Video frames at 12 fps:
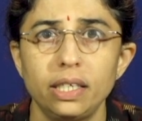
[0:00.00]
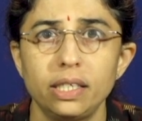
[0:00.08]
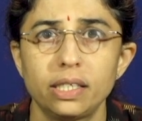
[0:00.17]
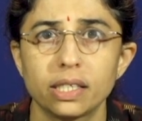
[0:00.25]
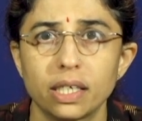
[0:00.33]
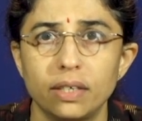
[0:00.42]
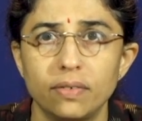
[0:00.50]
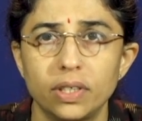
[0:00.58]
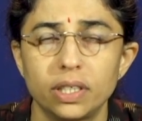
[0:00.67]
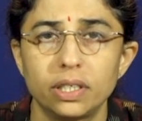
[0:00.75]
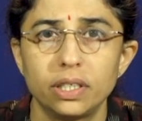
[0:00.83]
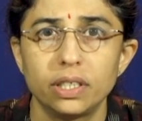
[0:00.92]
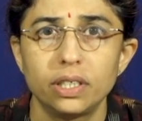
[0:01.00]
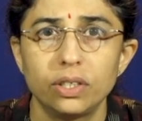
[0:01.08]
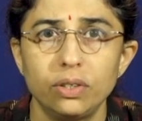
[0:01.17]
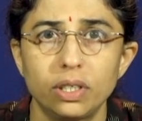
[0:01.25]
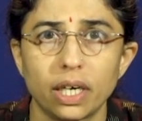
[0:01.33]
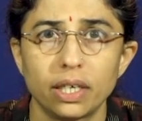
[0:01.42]
is converted
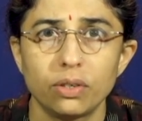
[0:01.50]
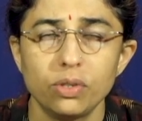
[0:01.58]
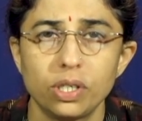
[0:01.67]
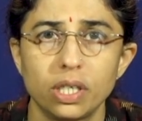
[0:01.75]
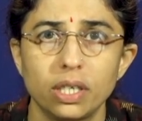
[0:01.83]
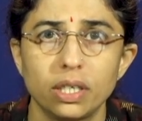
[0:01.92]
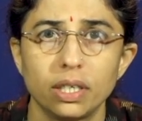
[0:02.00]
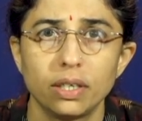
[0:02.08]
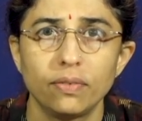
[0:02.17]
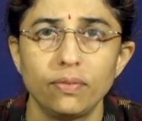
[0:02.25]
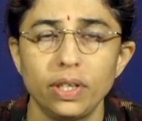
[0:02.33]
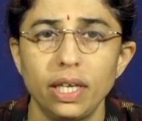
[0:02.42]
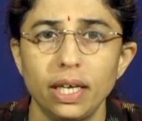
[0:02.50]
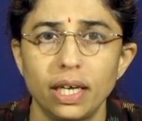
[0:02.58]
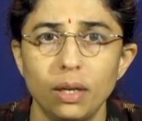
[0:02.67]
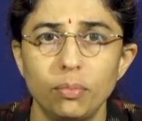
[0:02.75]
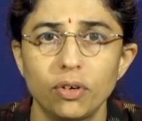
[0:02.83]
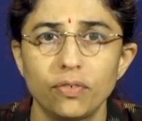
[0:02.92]
into tyrosine with the
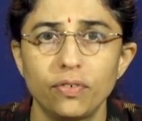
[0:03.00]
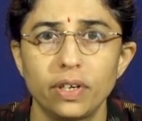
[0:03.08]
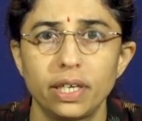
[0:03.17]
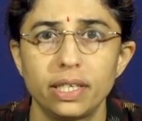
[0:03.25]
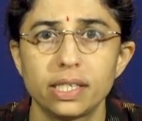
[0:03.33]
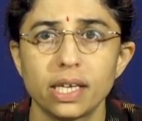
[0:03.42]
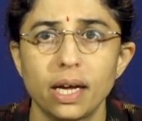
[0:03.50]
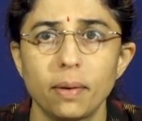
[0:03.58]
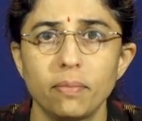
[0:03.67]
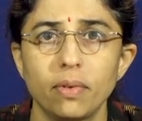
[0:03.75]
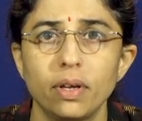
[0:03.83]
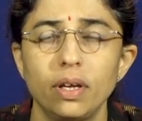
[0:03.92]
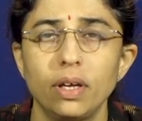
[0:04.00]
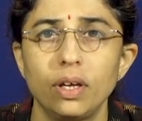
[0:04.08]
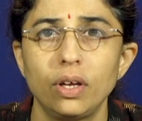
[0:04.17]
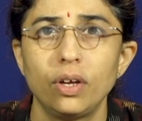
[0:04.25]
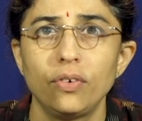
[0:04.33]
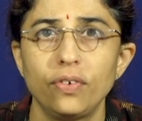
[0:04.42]
help of an enzyme
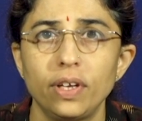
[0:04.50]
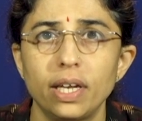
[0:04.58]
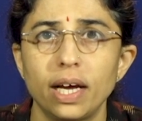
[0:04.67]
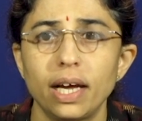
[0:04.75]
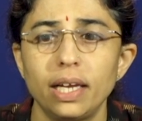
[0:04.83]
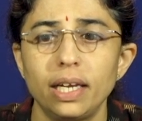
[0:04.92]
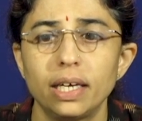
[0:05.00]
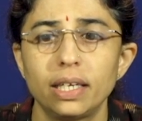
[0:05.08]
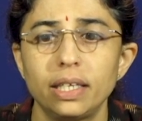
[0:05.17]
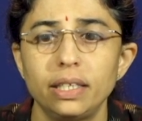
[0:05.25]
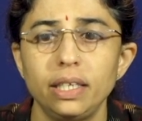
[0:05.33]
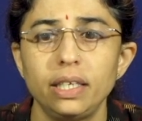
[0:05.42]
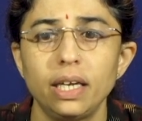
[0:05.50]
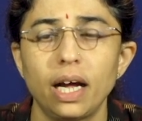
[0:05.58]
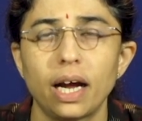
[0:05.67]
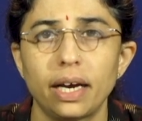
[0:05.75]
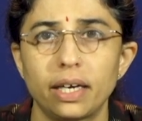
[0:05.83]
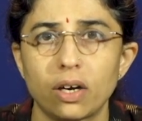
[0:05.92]
phenylalanine
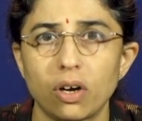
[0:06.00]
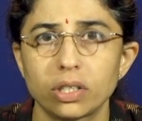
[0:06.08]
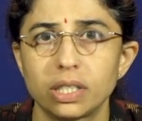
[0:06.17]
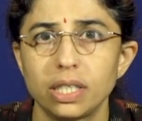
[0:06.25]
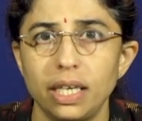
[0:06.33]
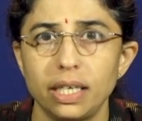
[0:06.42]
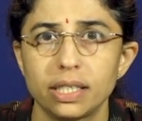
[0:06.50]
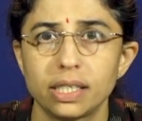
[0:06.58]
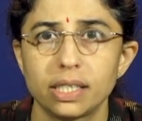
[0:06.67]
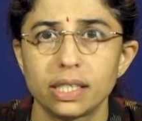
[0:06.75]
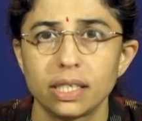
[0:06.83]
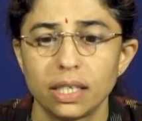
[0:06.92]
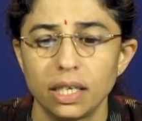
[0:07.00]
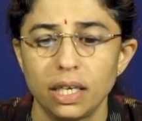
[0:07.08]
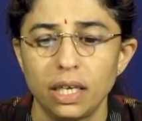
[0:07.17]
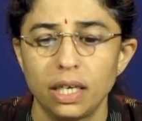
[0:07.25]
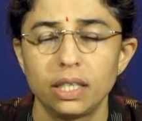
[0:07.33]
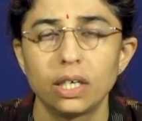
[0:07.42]
hydroxylase.
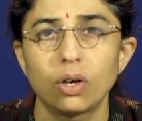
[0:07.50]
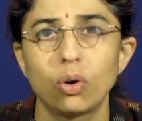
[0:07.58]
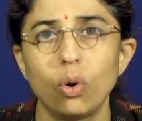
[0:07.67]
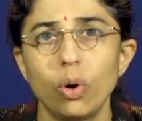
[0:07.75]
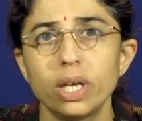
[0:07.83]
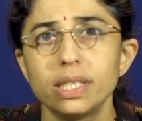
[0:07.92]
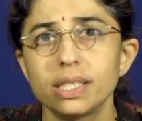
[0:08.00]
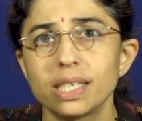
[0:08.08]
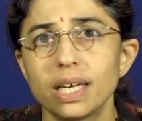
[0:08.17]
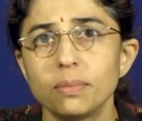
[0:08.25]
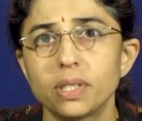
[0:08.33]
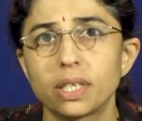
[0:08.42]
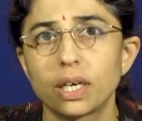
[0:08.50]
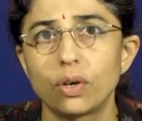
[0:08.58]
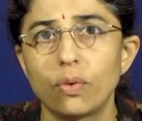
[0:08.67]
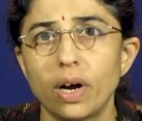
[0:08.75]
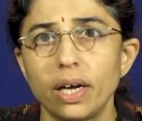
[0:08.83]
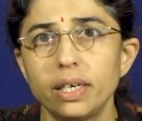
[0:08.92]
The coenzymes
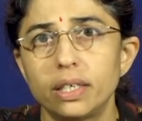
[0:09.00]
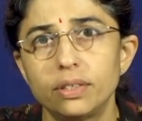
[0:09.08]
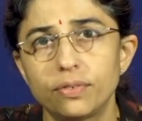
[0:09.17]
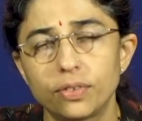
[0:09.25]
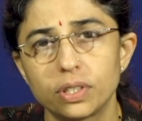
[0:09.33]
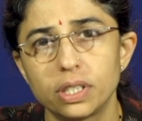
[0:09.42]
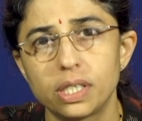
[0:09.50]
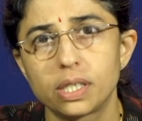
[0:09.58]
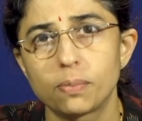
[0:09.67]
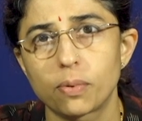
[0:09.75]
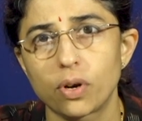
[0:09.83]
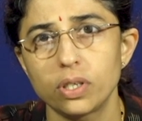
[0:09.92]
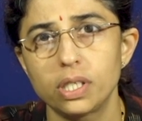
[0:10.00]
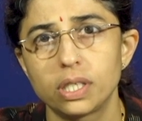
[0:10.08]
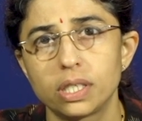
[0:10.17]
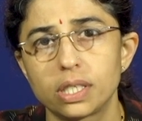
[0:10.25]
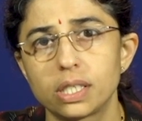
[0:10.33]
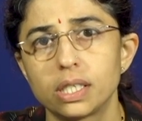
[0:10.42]
required for this
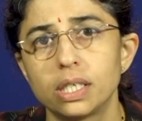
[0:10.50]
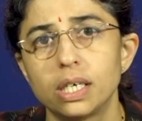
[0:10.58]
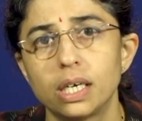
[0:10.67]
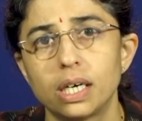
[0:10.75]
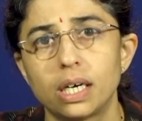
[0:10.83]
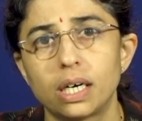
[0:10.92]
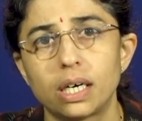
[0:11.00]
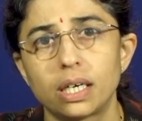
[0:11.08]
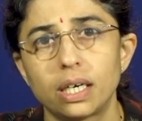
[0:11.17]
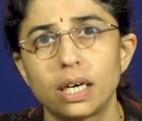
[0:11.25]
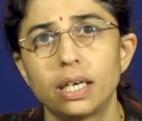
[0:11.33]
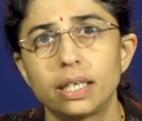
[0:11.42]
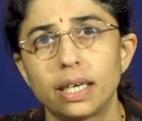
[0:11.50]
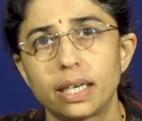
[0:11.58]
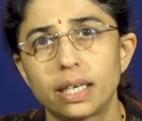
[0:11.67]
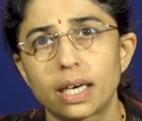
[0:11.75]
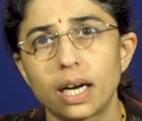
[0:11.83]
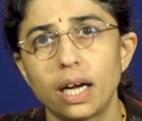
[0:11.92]
process are
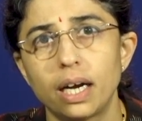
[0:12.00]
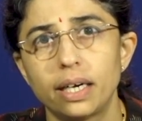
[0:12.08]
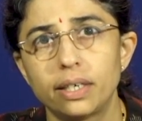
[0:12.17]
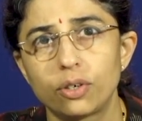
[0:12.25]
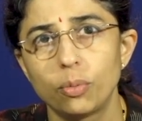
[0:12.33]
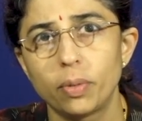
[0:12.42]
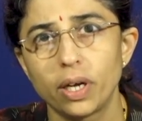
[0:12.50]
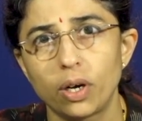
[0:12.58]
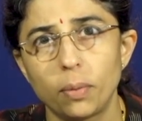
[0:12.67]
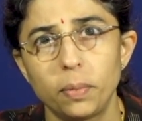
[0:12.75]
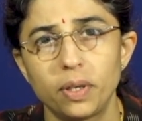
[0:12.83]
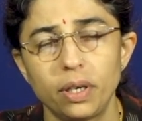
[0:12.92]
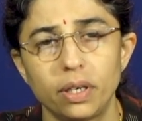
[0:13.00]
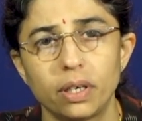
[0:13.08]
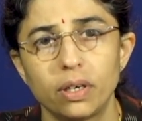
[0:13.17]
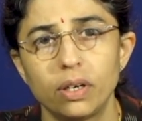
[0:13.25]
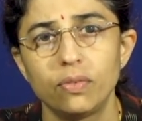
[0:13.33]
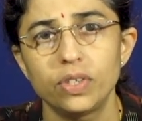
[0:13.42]

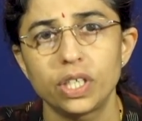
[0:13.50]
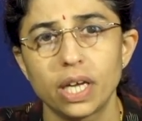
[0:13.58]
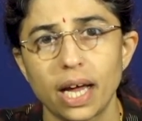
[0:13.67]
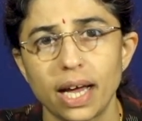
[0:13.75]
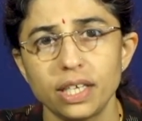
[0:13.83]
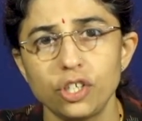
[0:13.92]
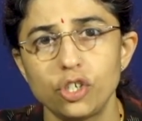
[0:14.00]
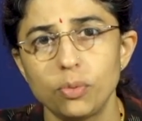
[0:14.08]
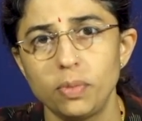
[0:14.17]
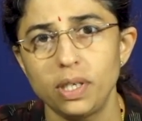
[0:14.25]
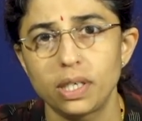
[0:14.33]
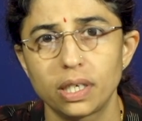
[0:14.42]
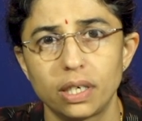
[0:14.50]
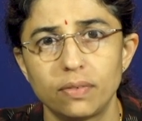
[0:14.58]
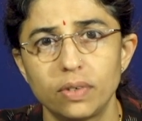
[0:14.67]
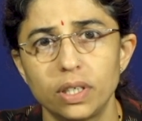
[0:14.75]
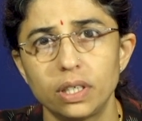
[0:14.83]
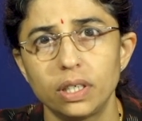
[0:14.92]
tetrahydrobiopterin which has to be
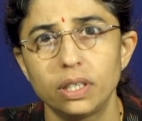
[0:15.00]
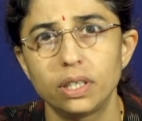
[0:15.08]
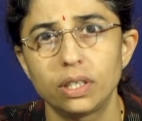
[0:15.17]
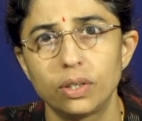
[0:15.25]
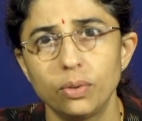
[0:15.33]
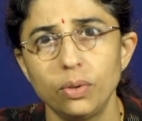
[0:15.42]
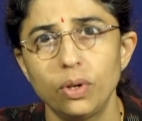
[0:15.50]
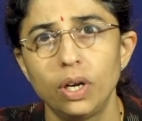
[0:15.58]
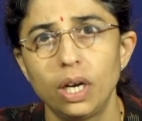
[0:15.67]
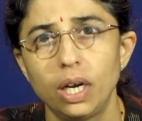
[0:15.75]
converted into